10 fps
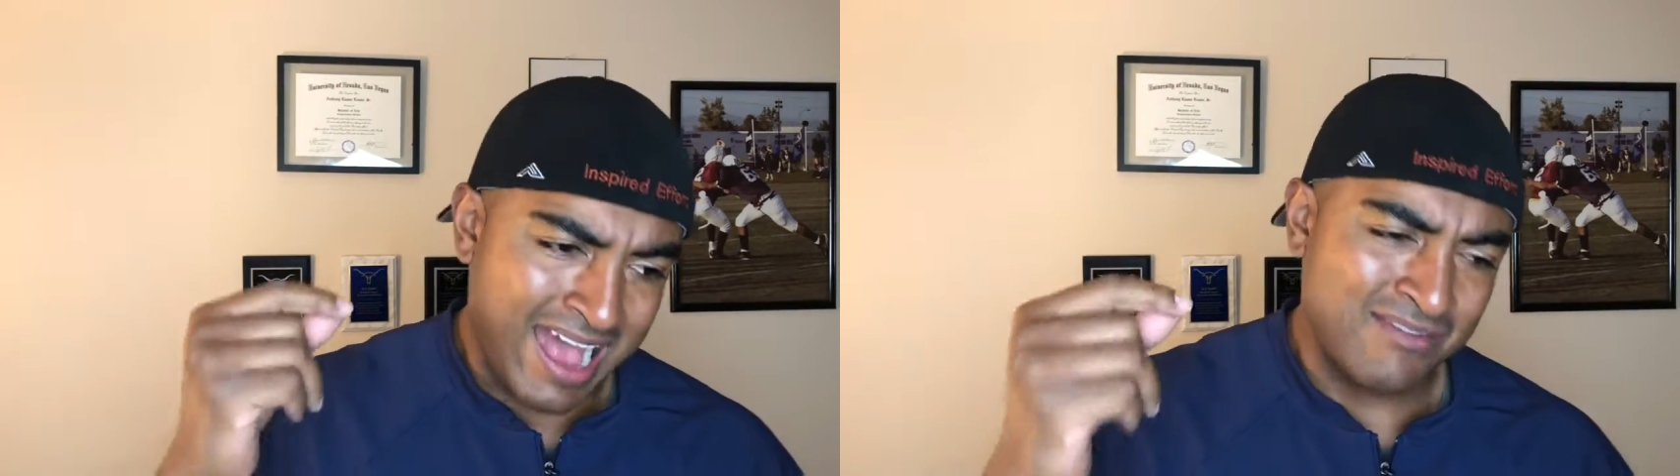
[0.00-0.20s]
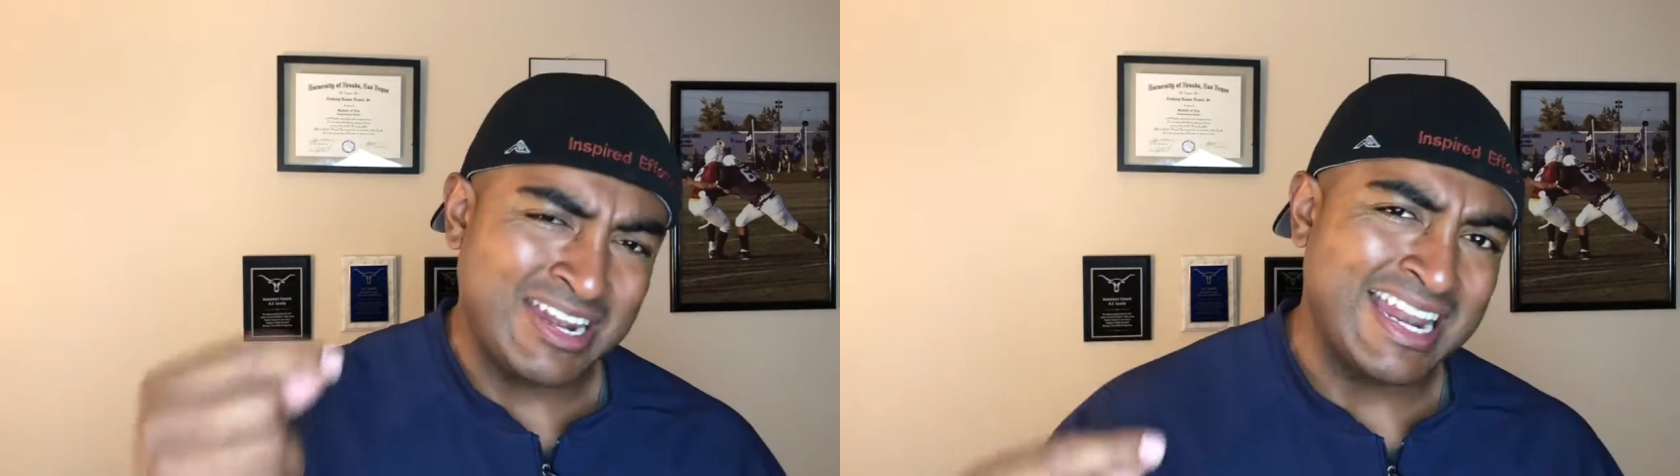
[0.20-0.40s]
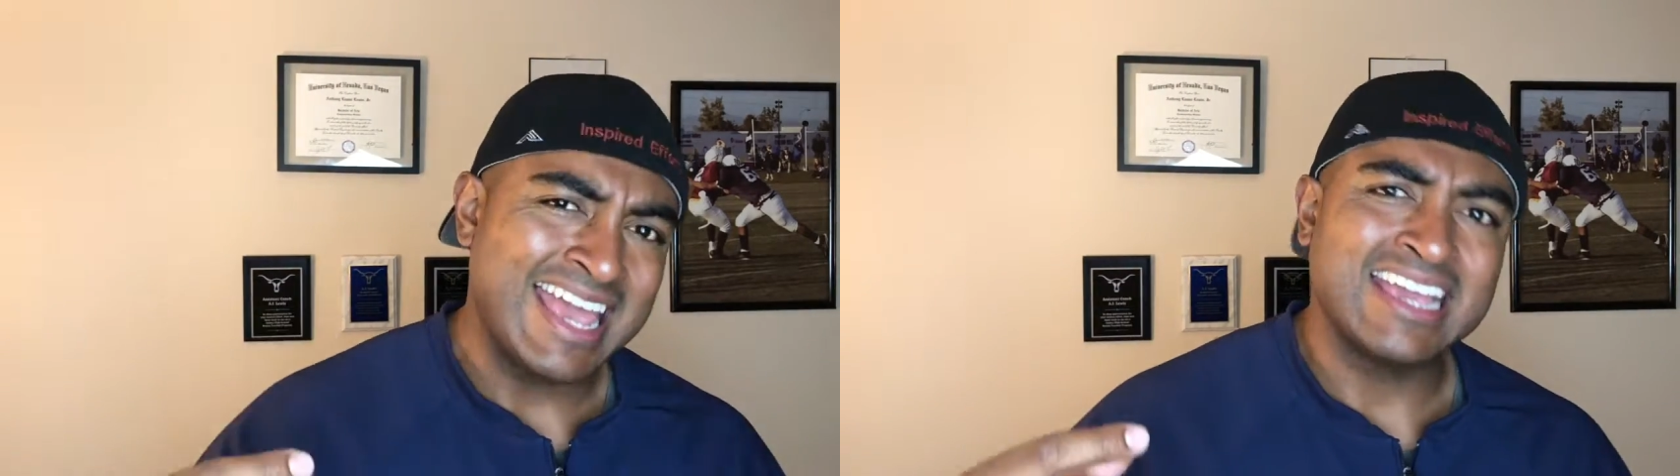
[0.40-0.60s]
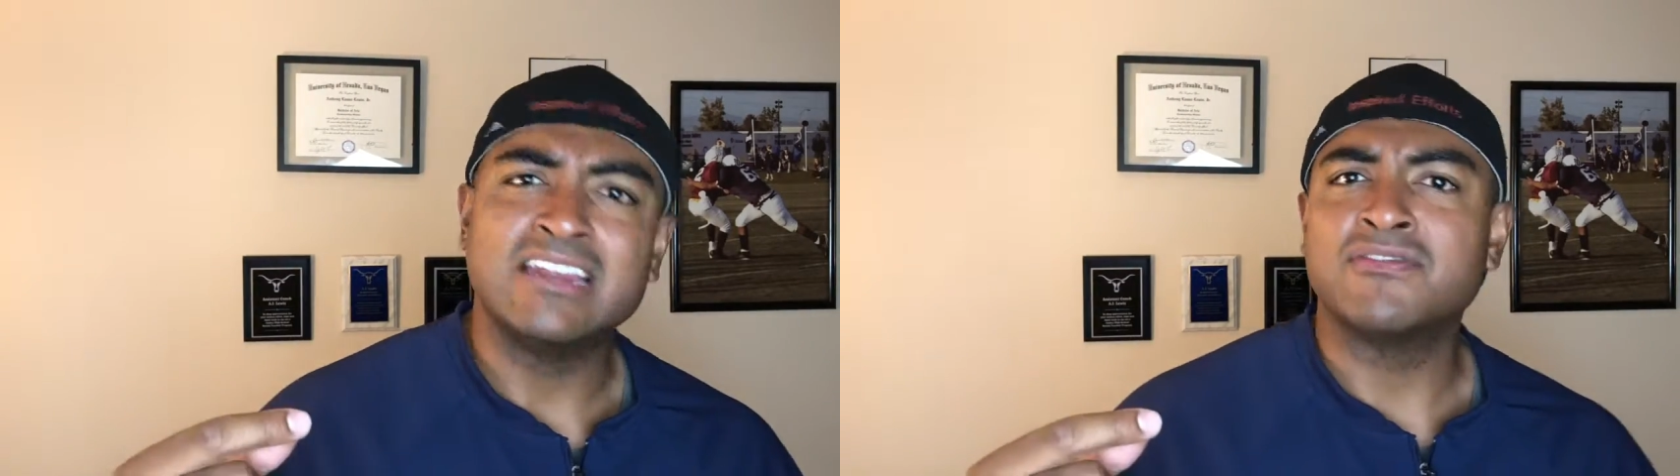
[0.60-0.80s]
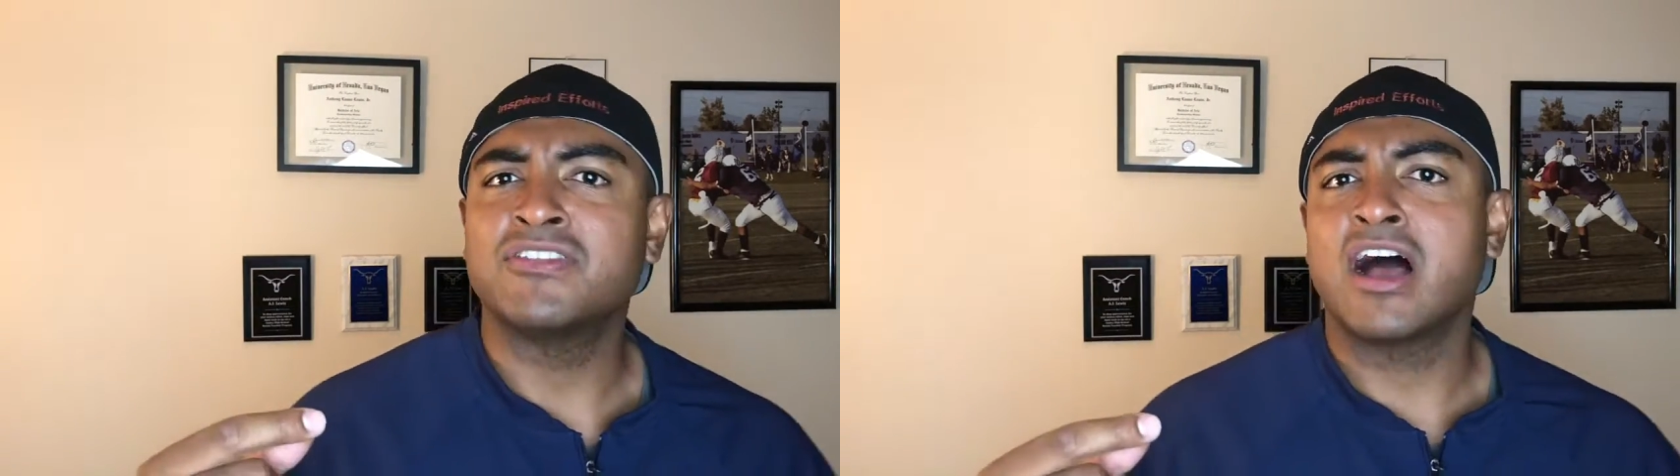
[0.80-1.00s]
having
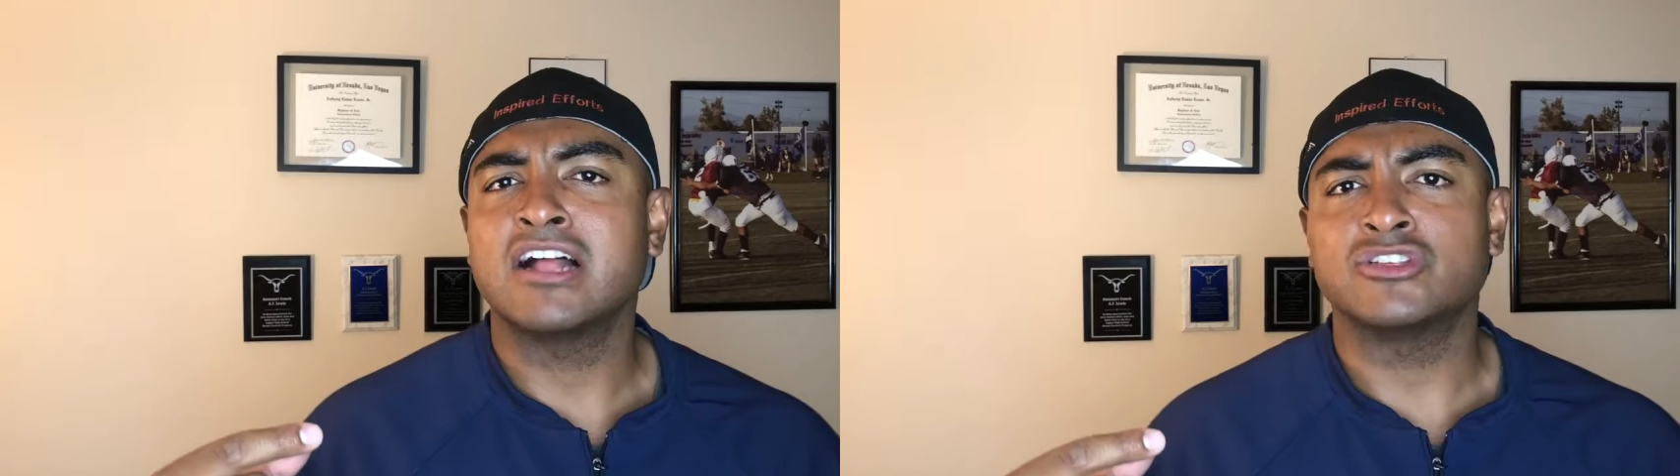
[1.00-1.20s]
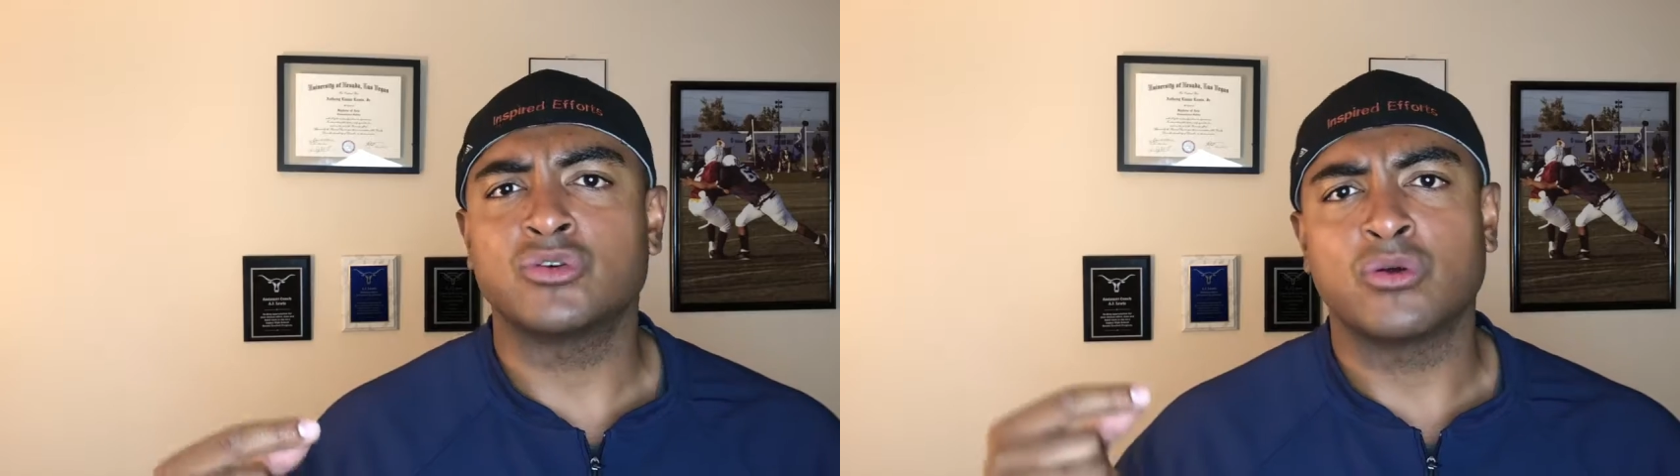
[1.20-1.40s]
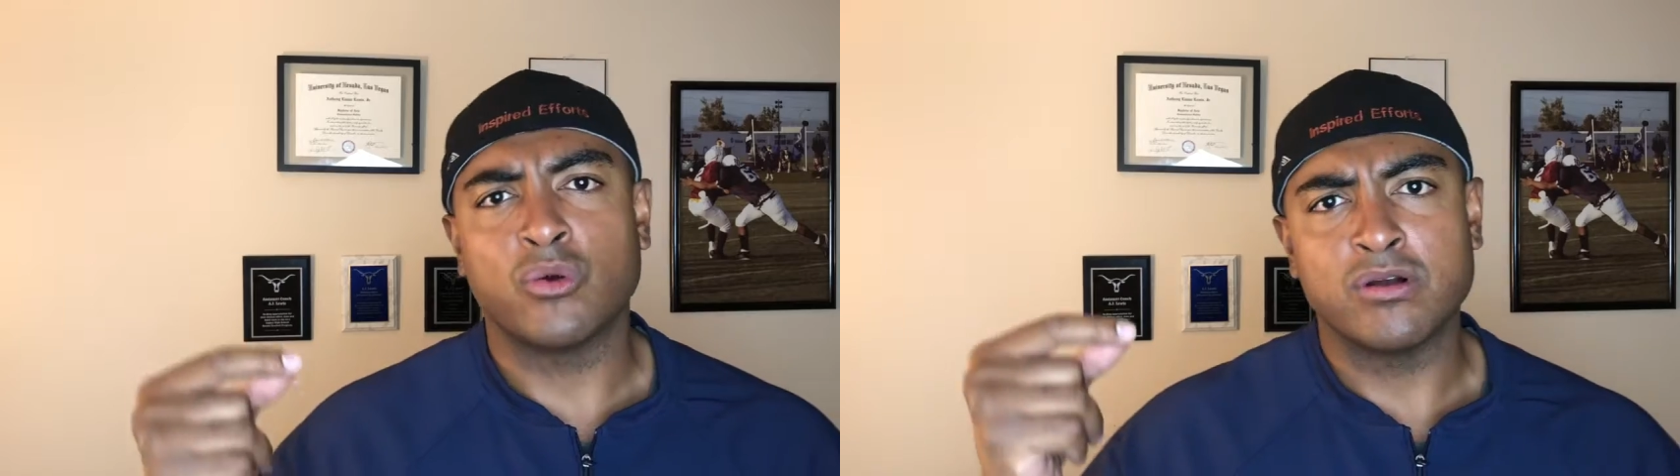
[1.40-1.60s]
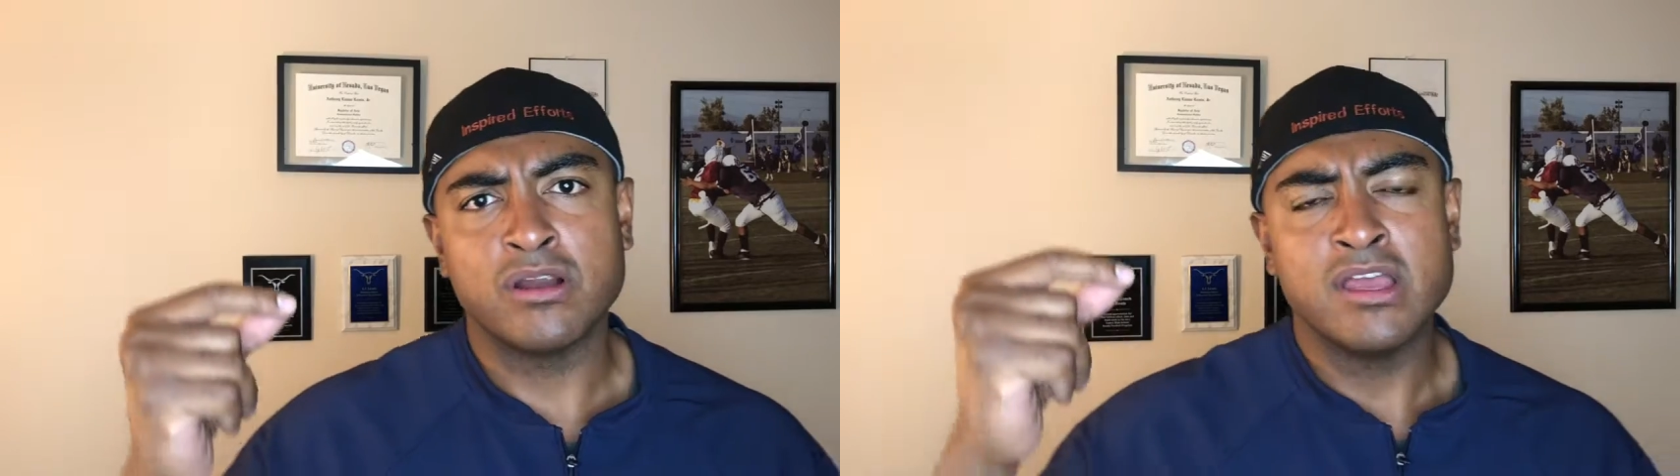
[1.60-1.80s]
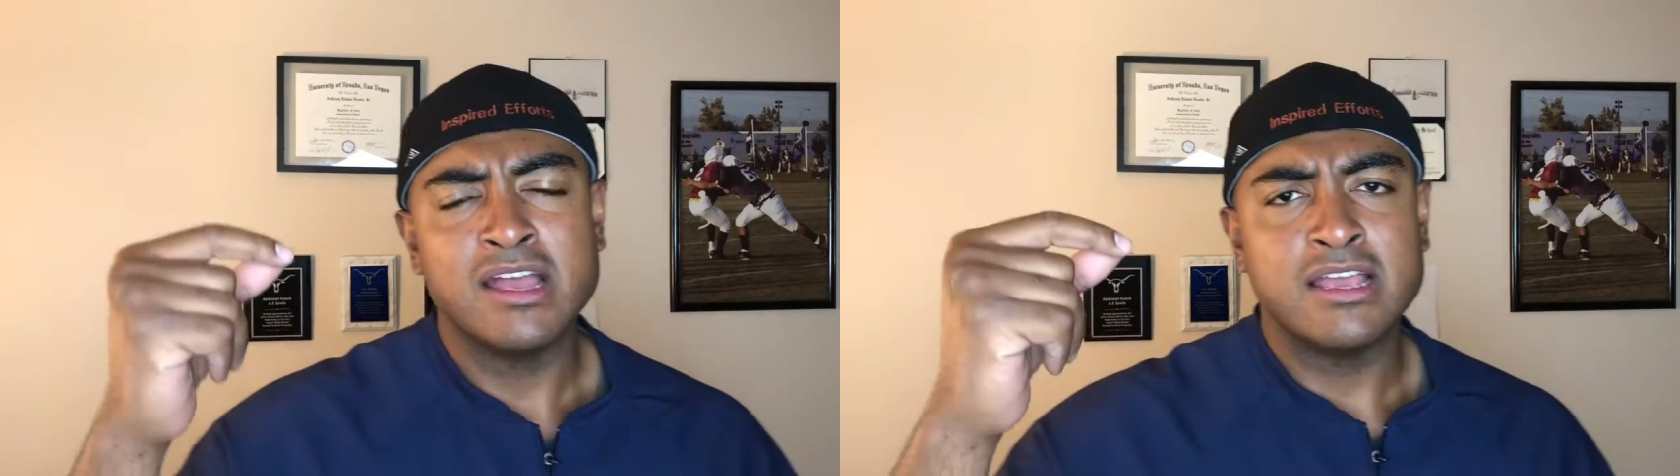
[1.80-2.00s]
negative thoughts, or